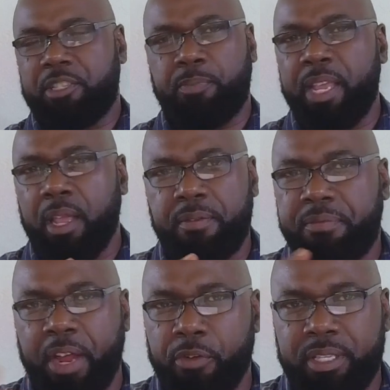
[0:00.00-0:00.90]
speaking
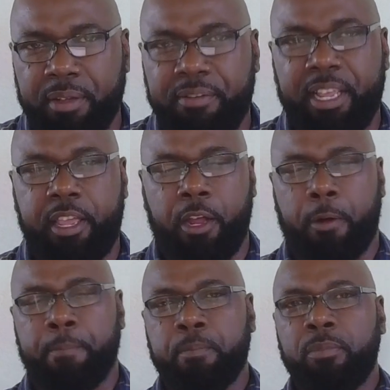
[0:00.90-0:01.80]
figuratively
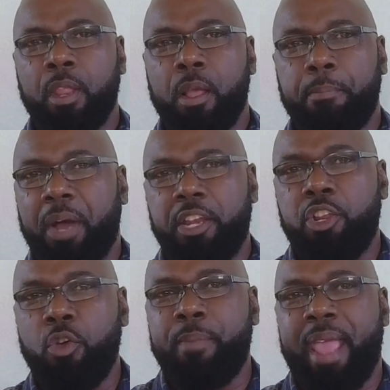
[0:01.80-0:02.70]
here, but
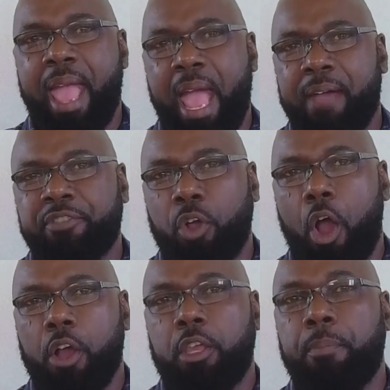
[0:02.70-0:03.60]
you may have to
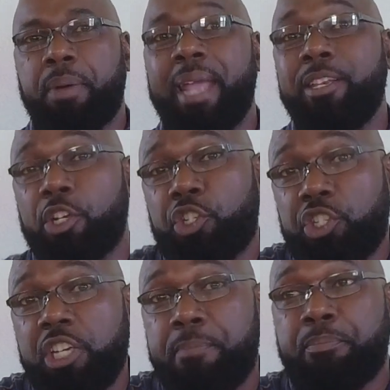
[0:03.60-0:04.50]
occupy the
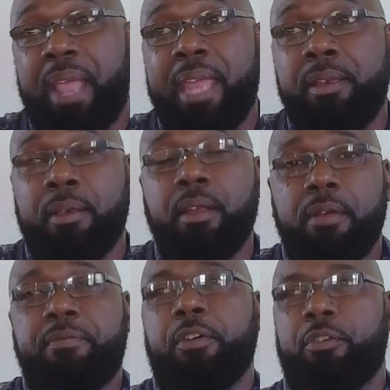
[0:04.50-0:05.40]
sheep pen
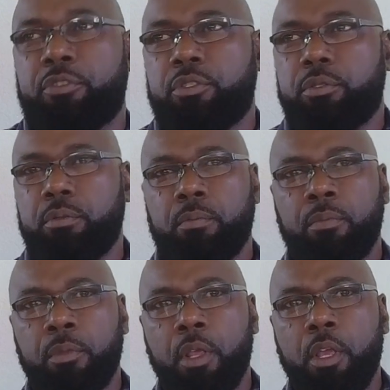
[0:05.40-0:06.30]
first.
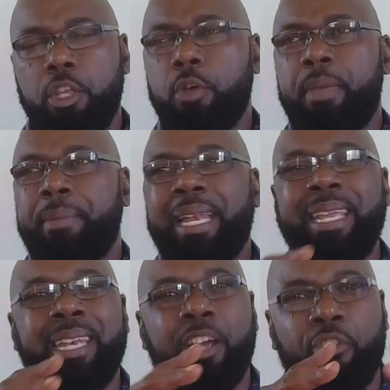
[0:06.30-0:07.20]
You may be
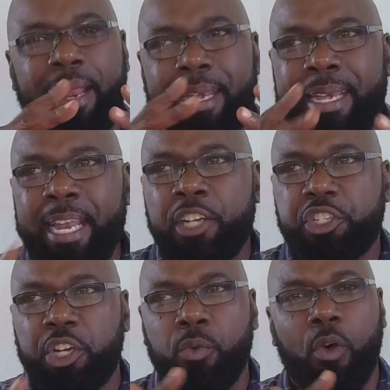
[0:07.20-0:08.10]
leading a great
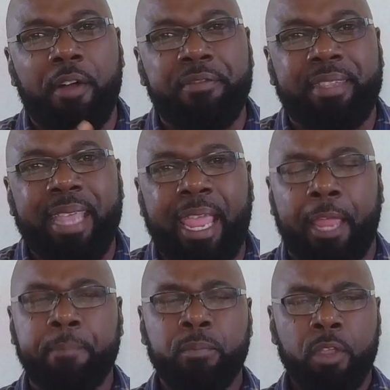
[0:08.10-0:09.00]
nation one
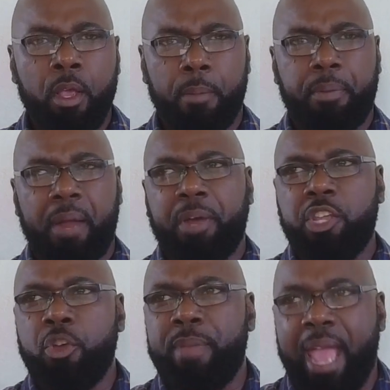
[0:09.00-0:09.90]
day,
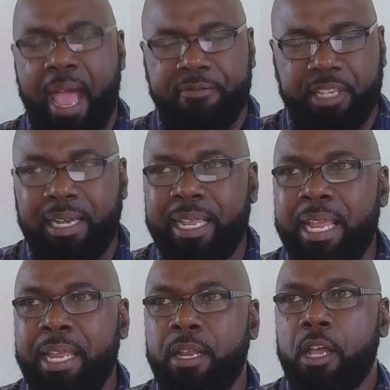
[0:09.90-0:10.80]
but you may have to
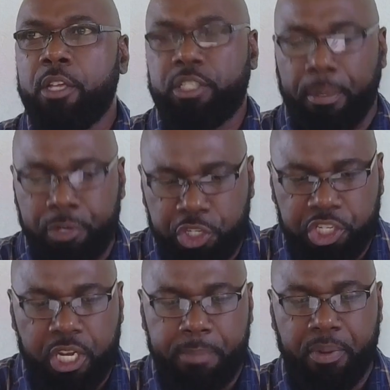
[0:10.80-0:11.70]
lead some
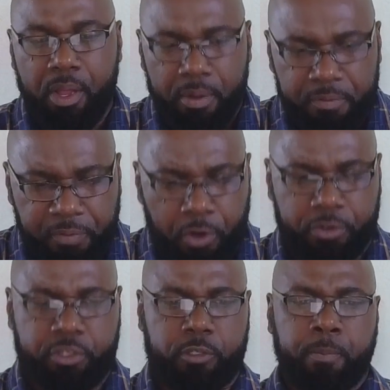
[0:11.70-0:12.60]
sheep
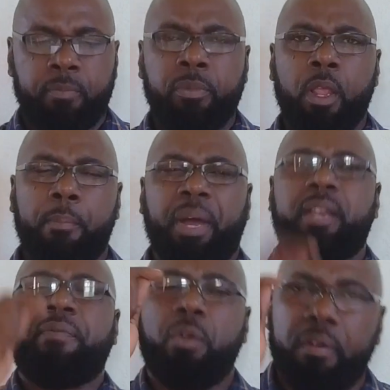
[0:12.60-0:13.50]
first.
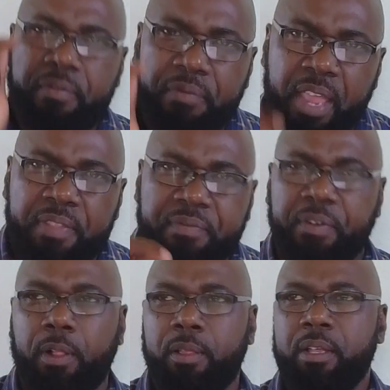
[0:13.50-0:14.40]
But if you're
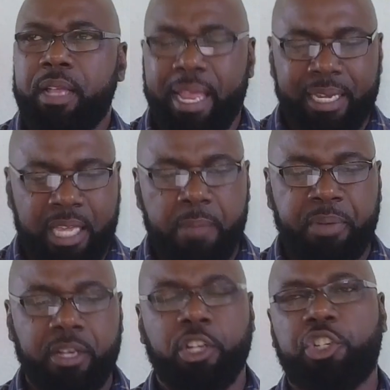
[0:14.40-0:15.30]
faithful in
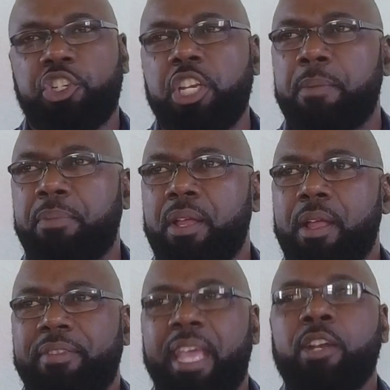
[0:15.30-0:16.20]
keeping the sheep,
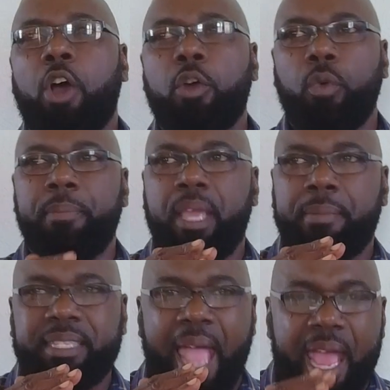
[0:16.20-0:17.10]
then God will be
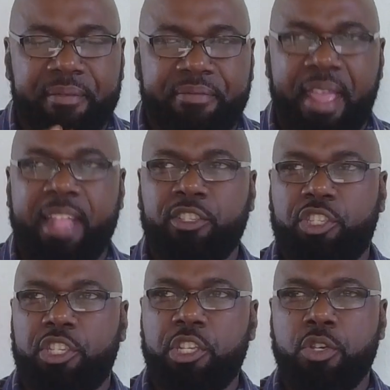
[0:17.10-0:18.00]
able to
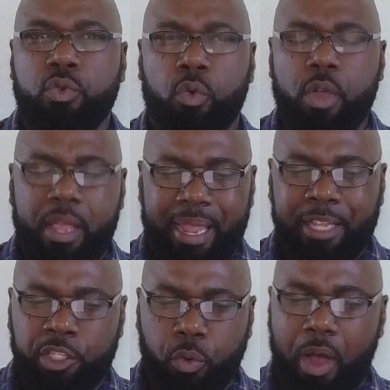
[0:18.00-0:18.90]
advance you
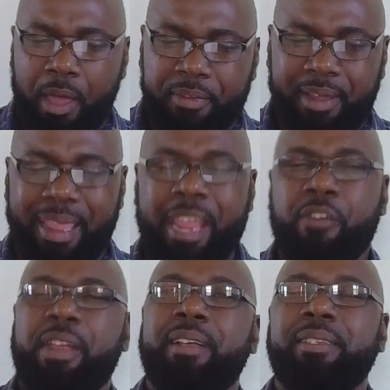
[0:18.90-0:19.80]
into other
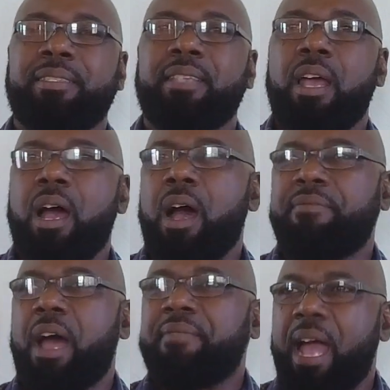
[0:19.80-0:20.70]
areas
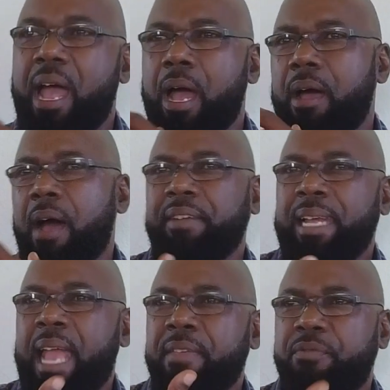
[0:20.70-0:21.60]
of
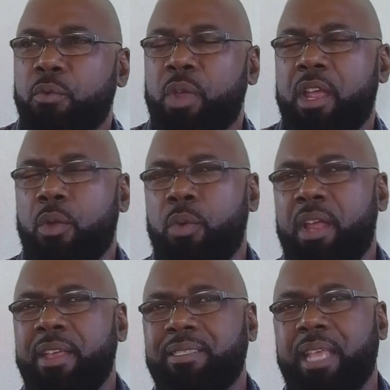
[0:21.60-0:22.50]
life
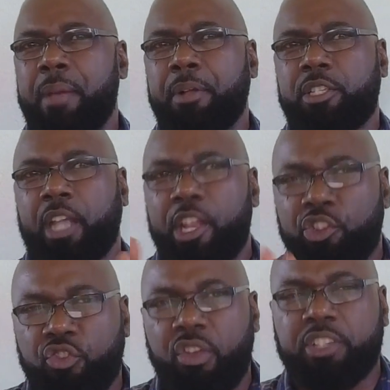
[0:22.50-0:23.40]
where he's able to
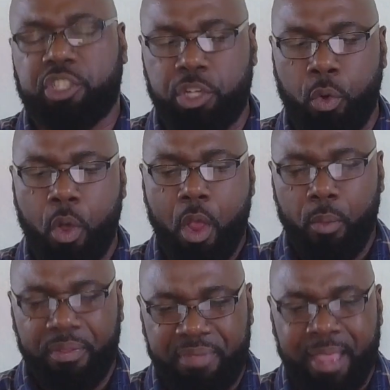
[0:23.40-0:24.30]
entrust you
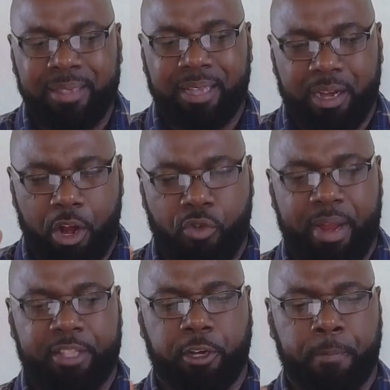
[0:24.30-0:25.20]
with things that are
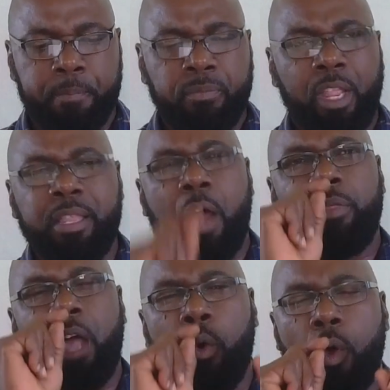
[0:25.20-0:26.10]
greater.
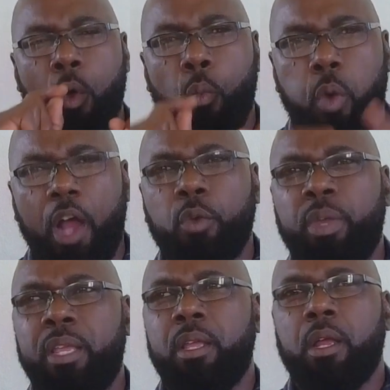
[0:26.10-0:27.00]
Now, what
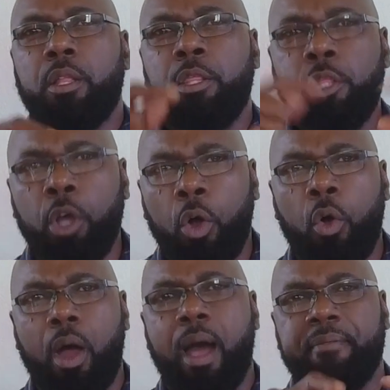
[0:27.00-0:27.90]
we
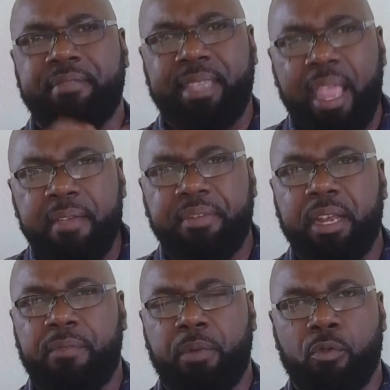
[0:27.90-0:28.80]
know of
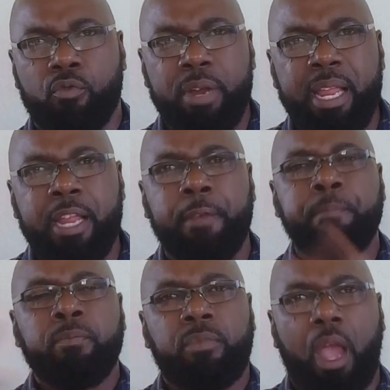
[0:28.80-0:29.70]
David, if we
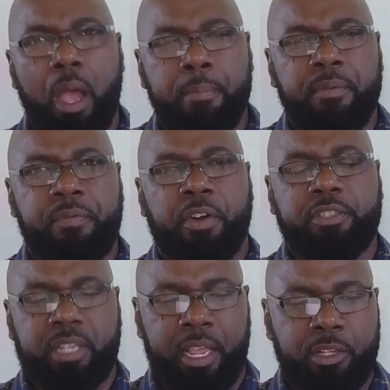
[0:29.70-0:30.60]
read
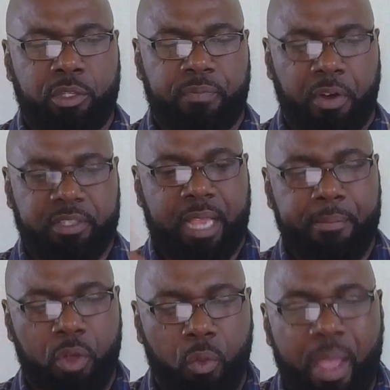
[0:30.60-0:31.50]
1
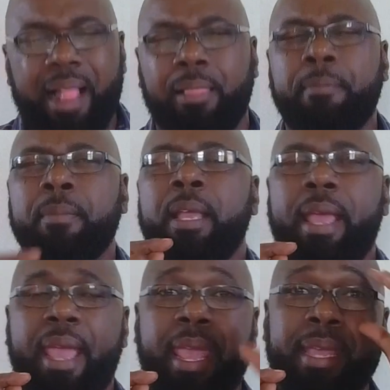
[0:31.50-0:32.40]
Samuel well,
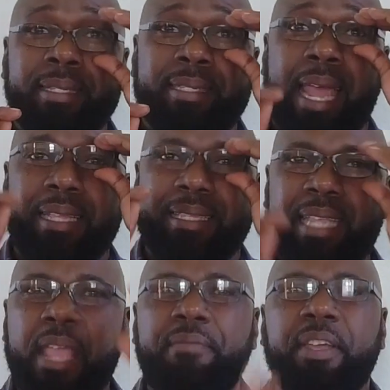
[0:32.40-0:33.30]
is that
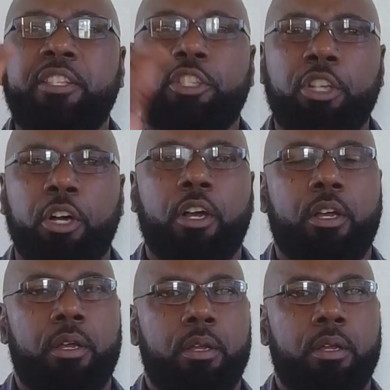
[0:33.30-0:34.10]
David took